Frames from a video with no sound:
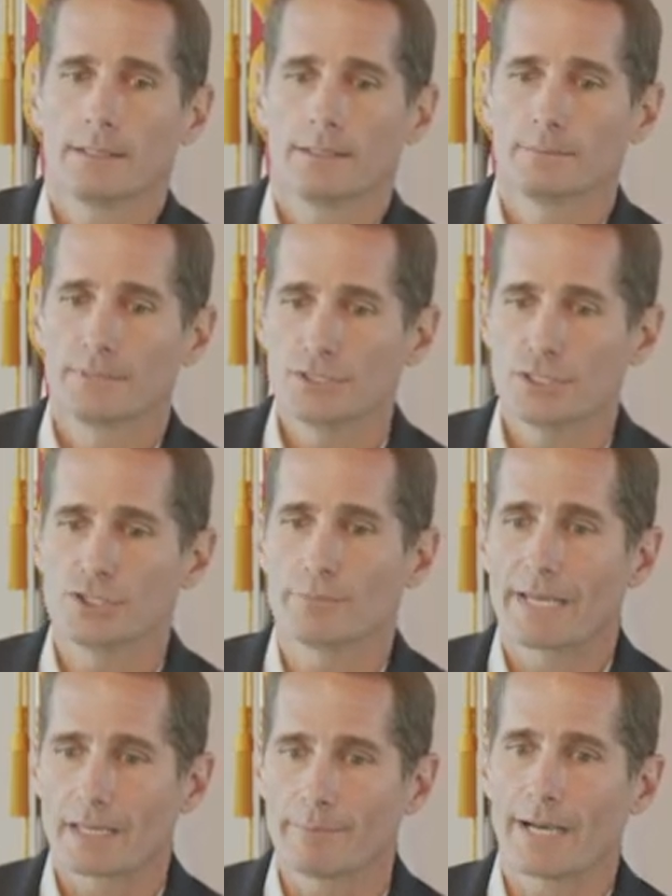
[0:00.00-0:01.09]

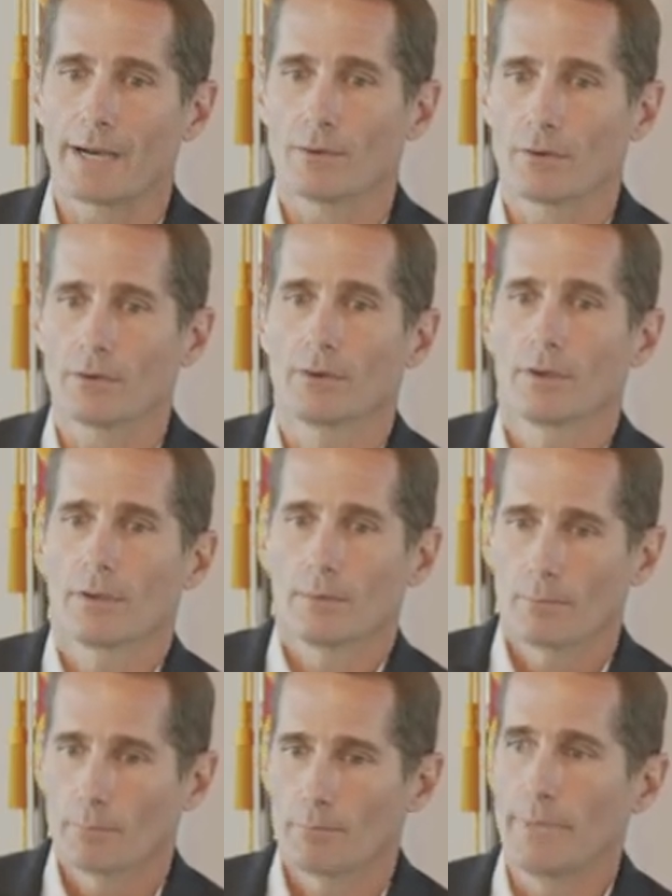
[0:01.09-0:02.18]
decision-making power
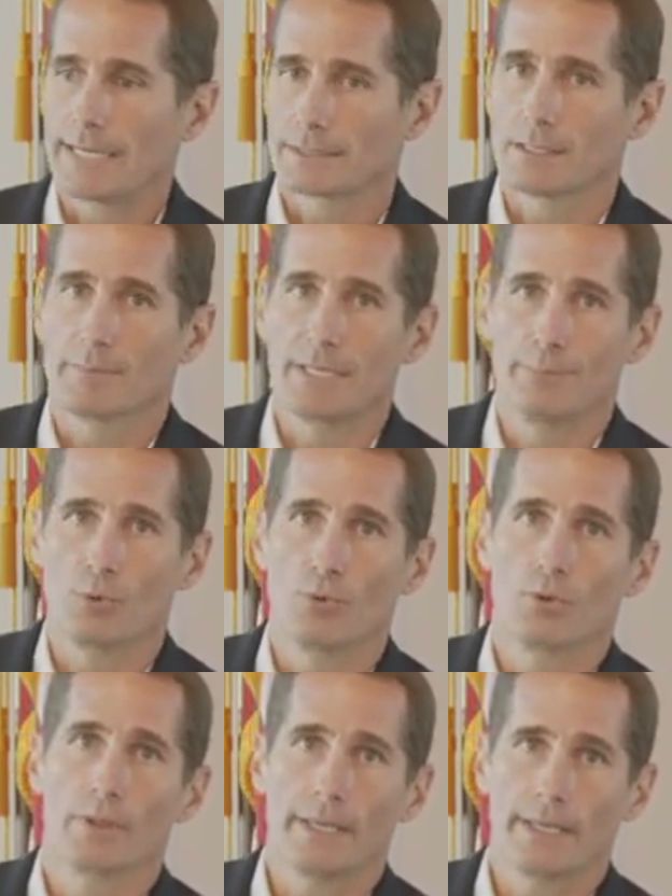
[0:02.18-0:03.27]
back to the
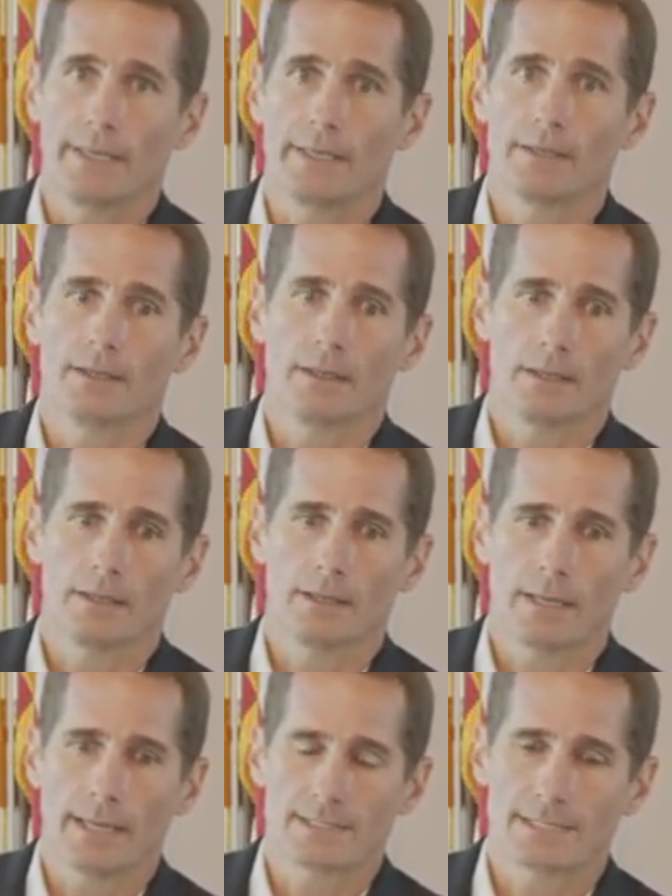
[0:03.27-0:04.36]
people and
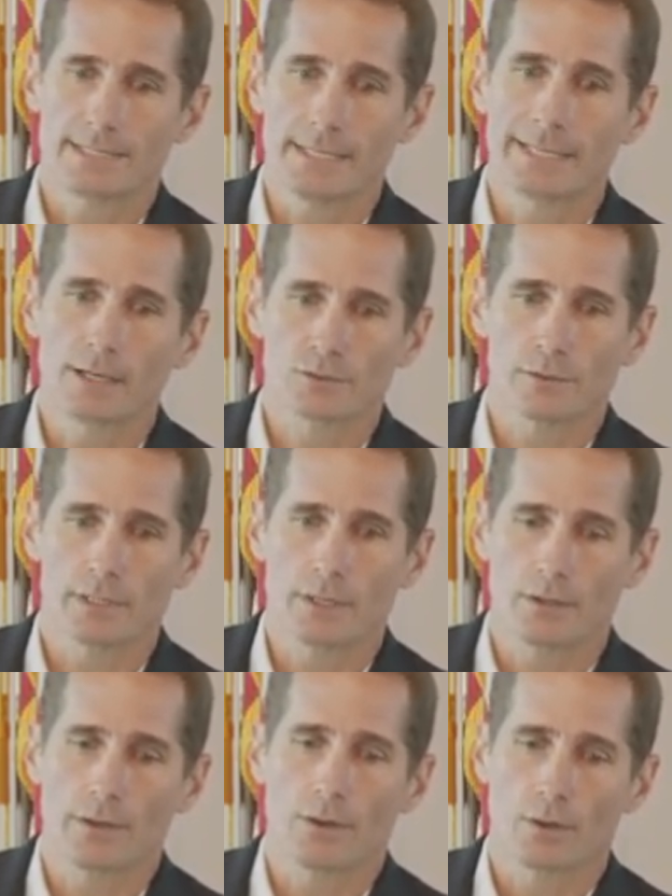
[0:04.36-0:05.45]
as a city council
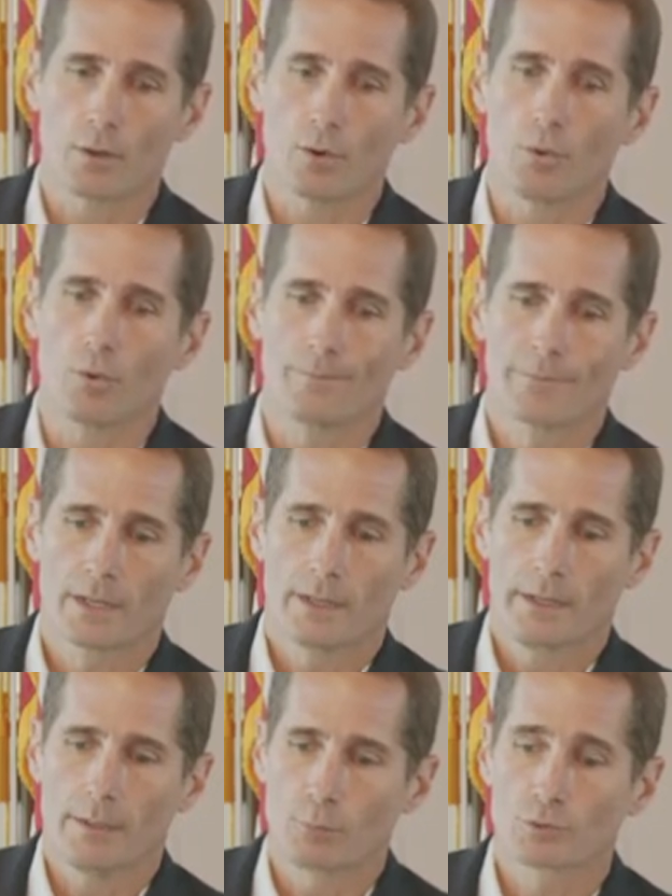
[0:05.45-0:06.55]
on a whole.
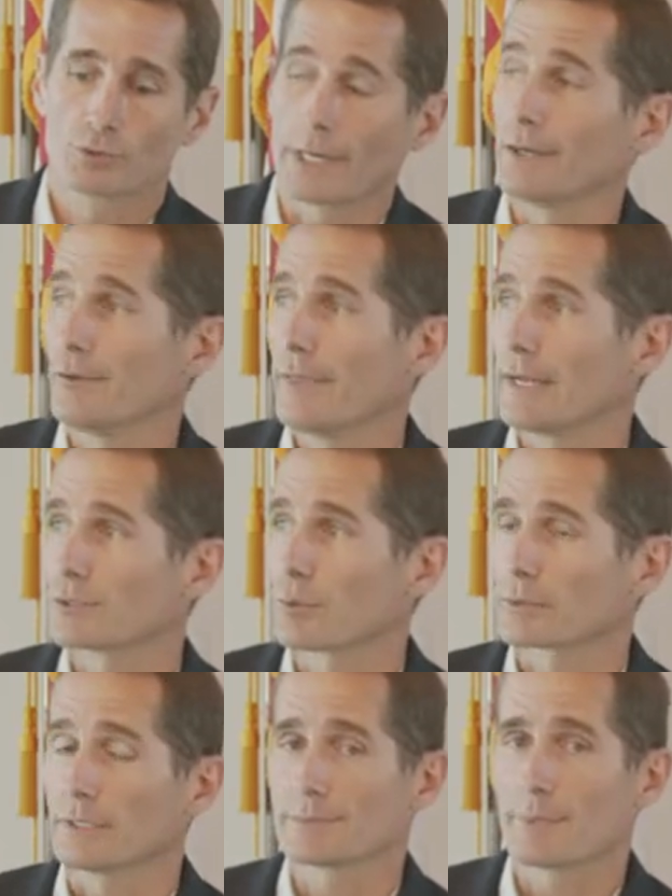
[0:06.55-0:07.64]
And we're trying to do that as
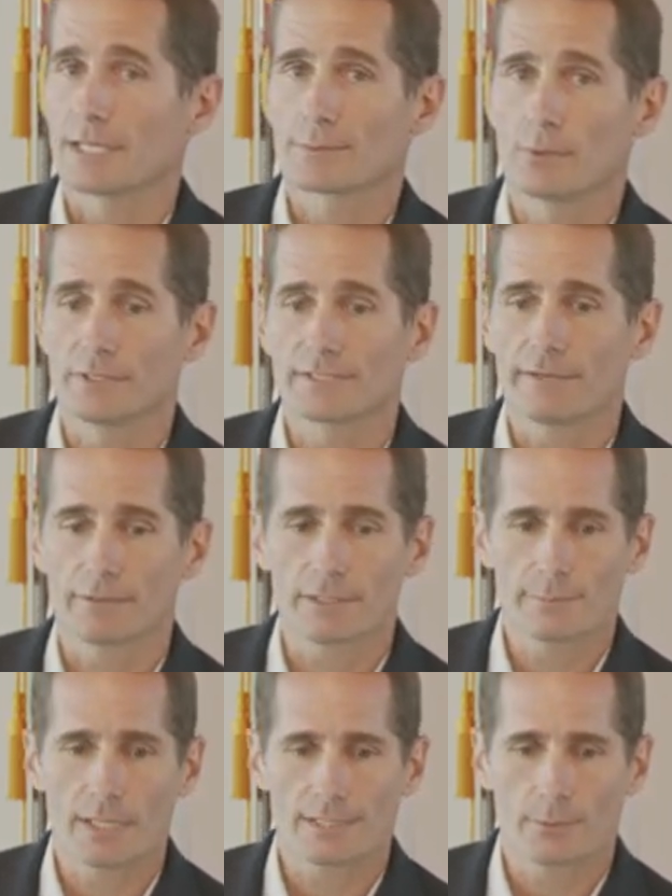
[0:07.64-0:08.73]
quickly as possible and safely as
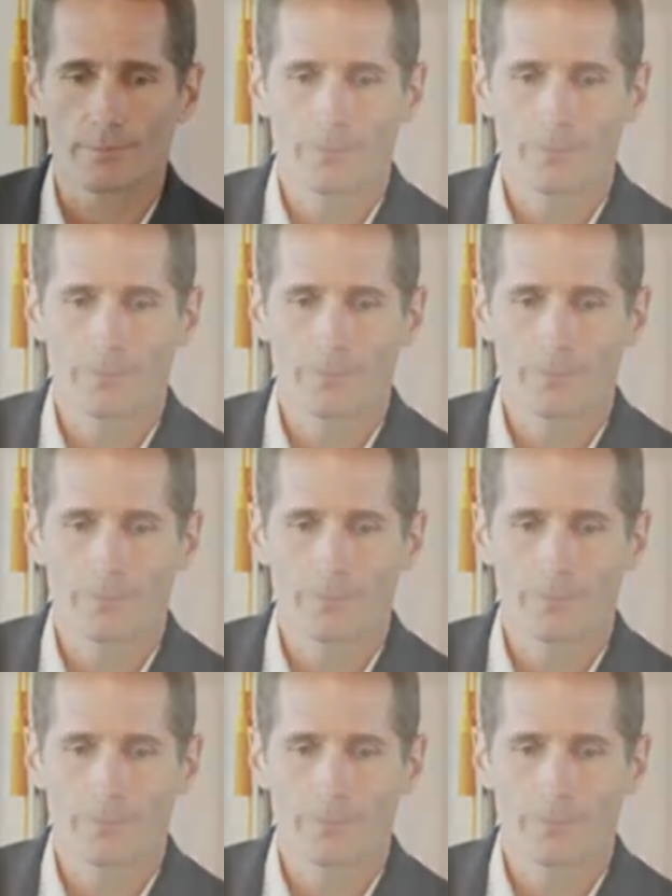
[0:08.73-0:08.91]
possible.